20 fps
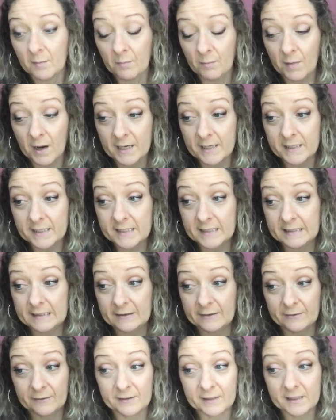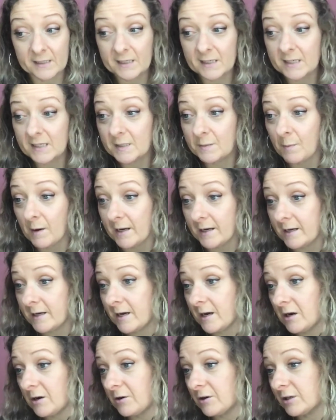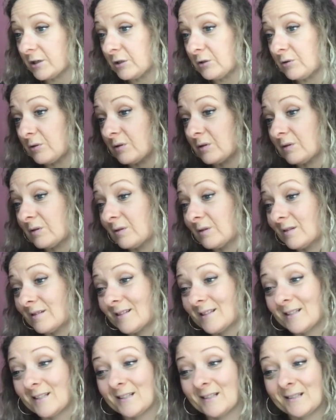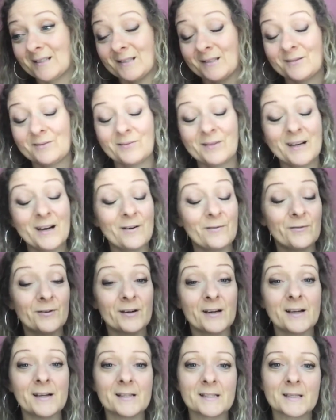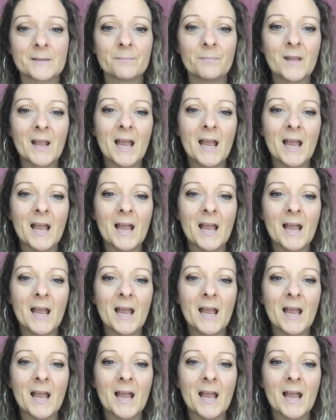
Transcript: my series, my characters, whatever it is.